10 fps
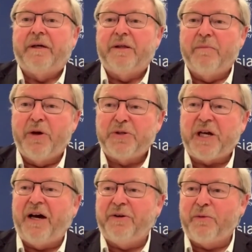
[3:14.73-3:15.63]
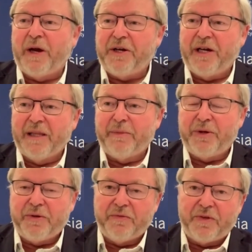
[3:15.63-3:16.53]
The most underrated
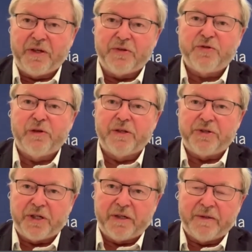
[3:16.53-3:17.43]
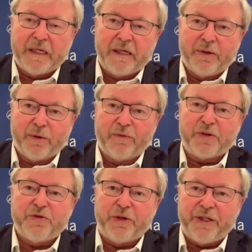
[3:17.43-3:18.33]
element of the trilogy, or of the
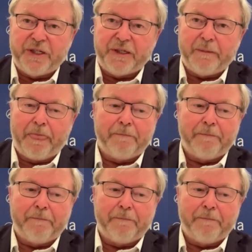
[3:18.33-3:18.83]
Trinity.